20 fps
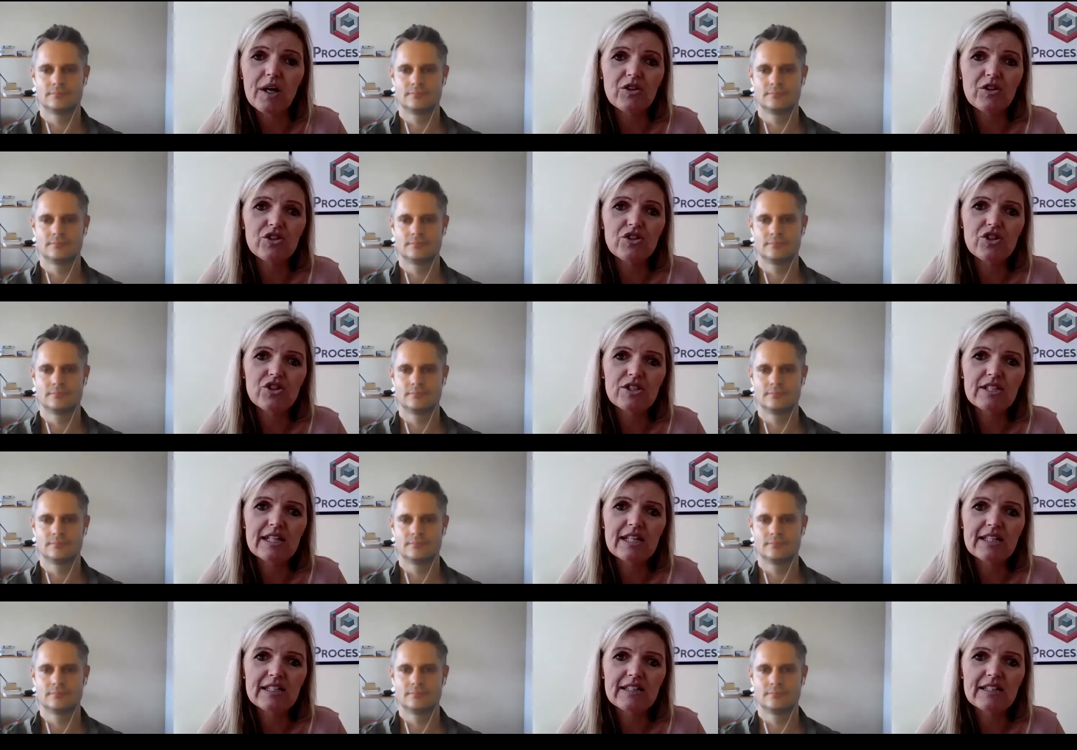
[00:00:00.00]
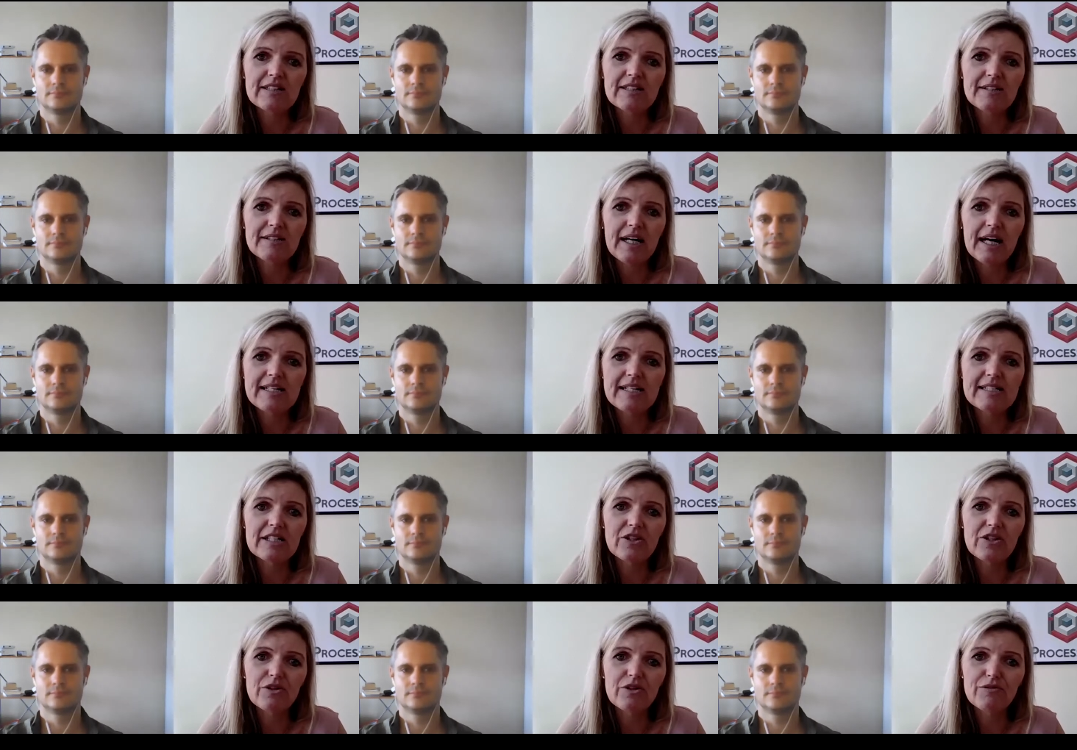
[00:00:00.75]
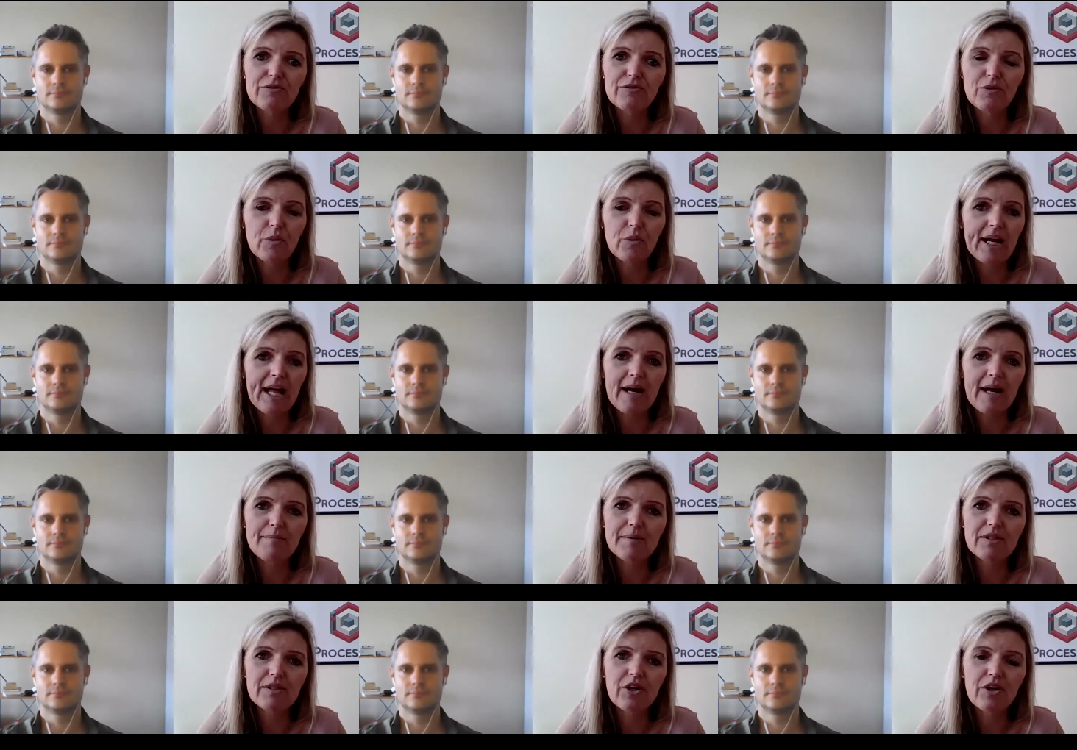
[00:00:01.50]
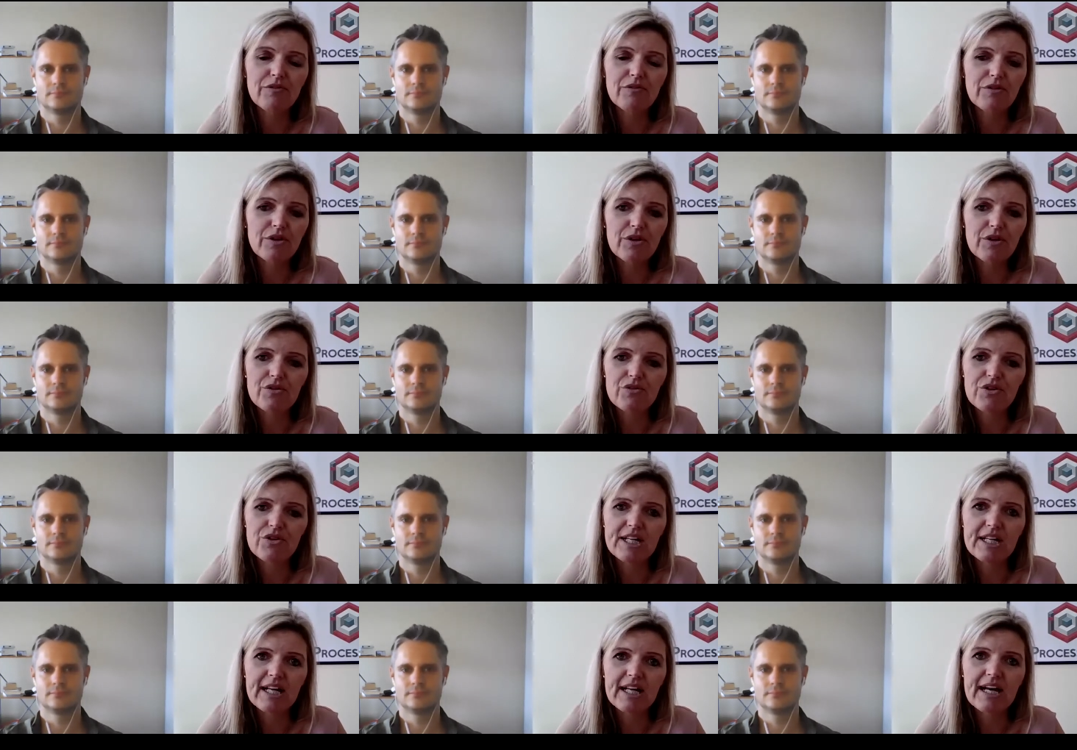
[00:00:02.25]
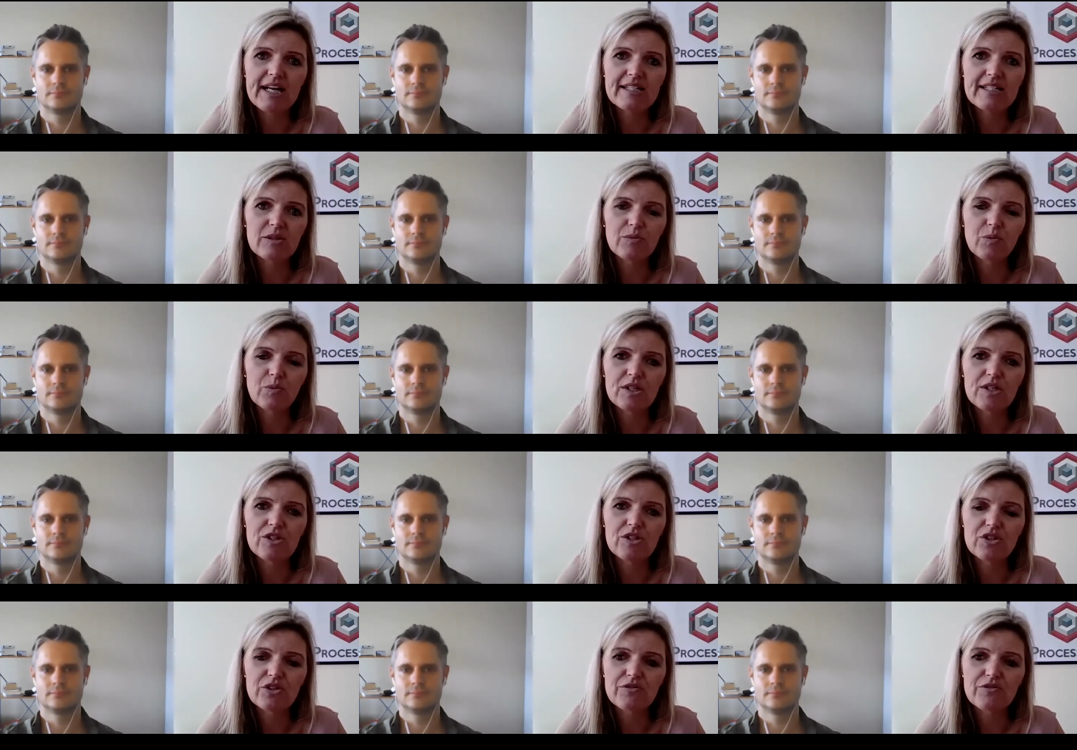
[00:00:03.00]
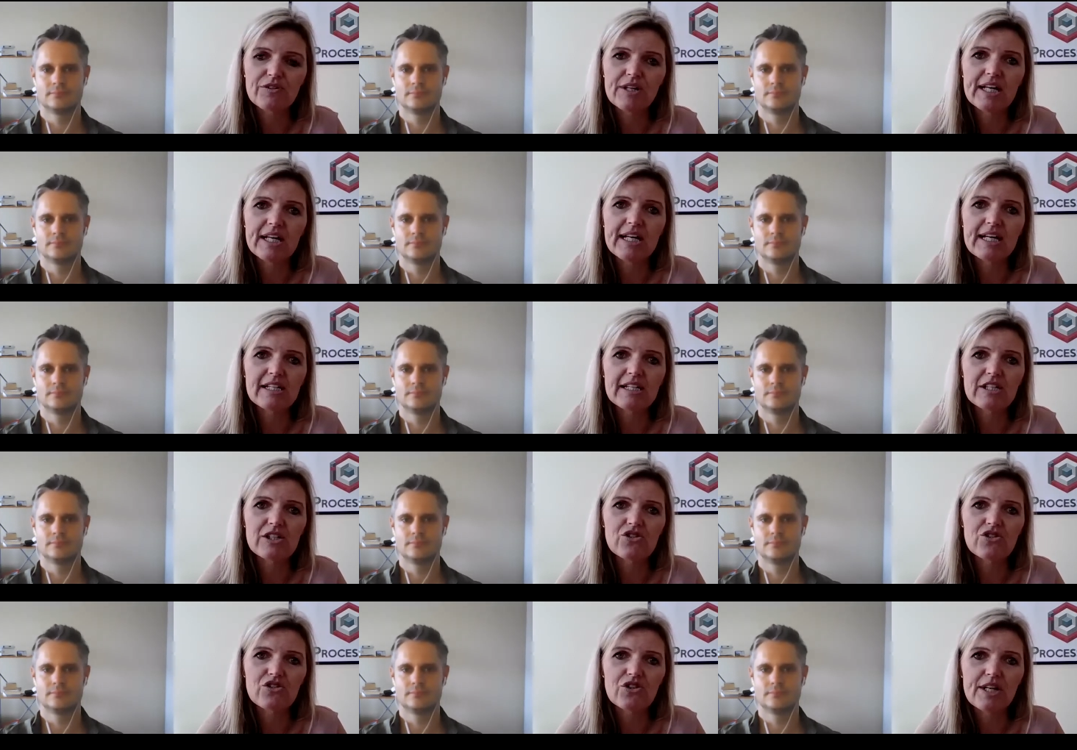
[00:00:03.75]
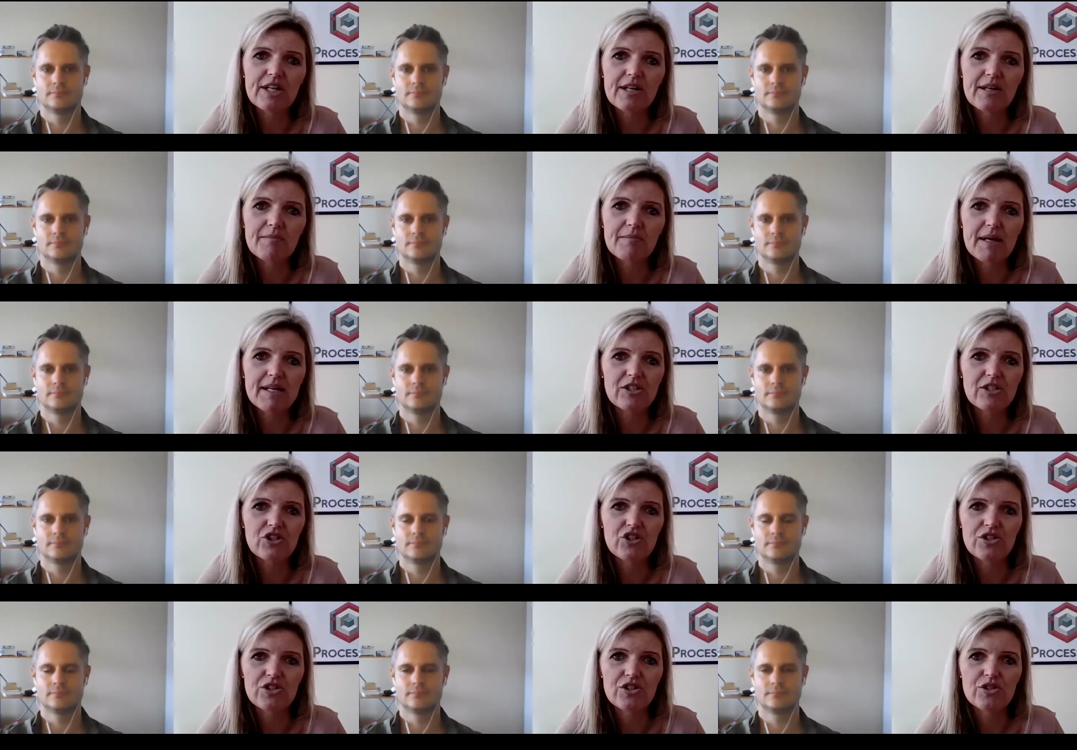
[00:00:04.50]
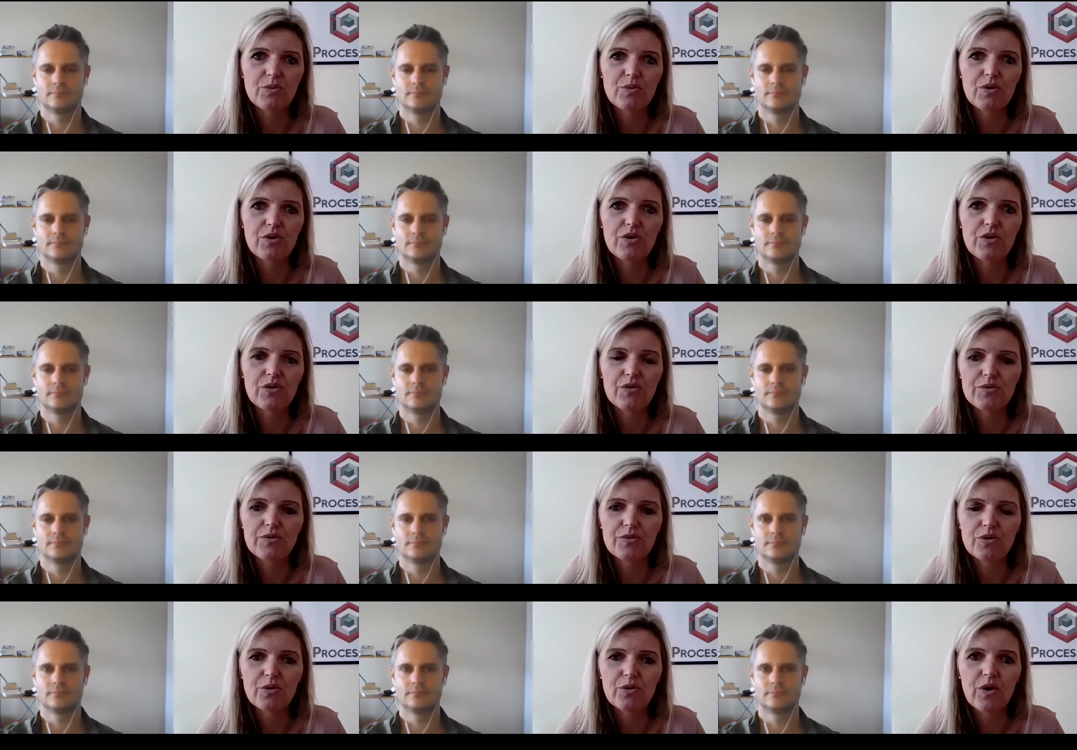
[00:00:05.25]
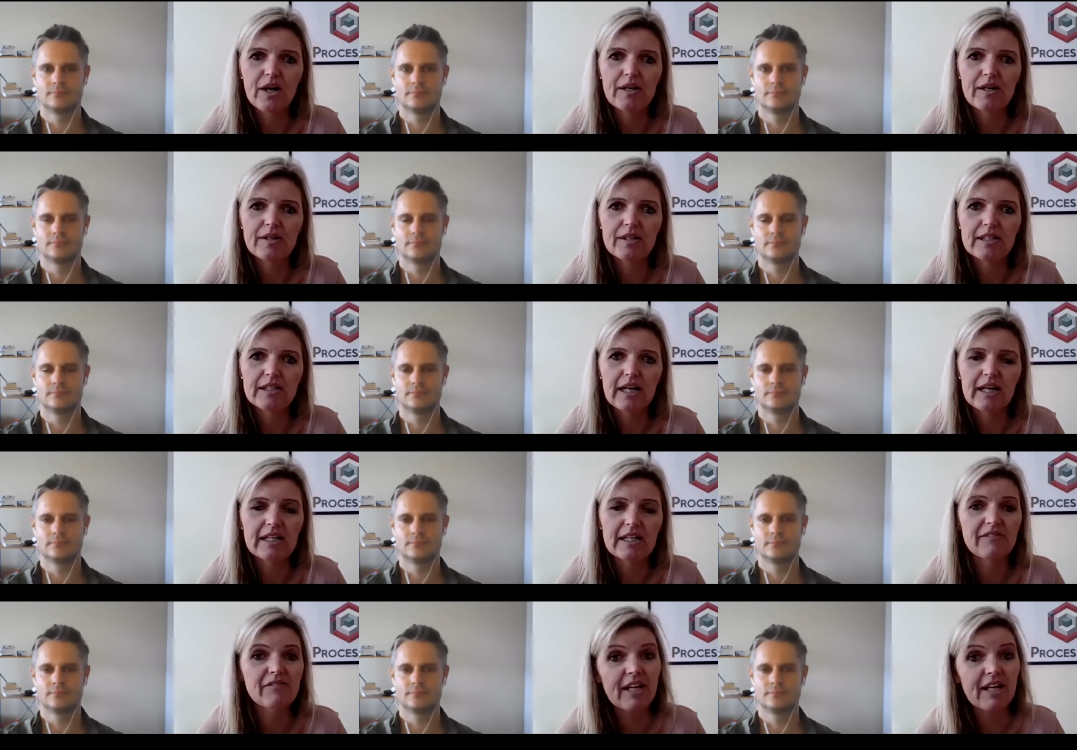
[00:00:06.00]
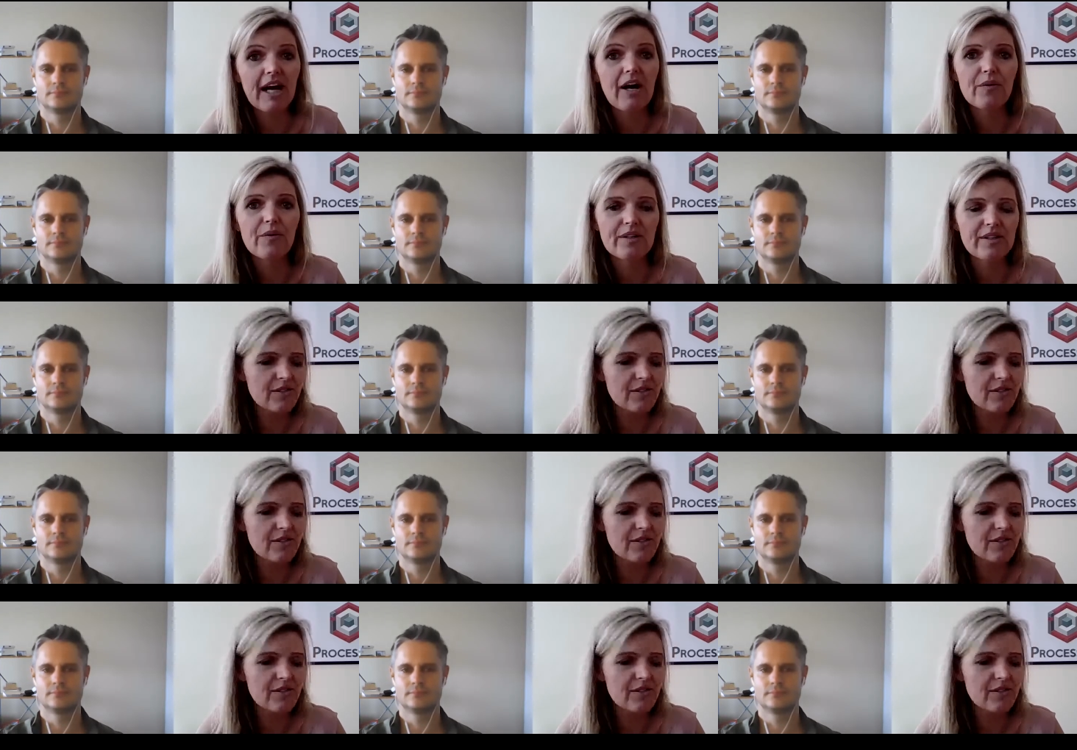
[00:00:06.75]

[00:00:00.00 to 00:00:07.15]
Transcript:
Speaker 1: well to just get an idea of what happened over the three days and what sort of key industry messages were quite kind of current.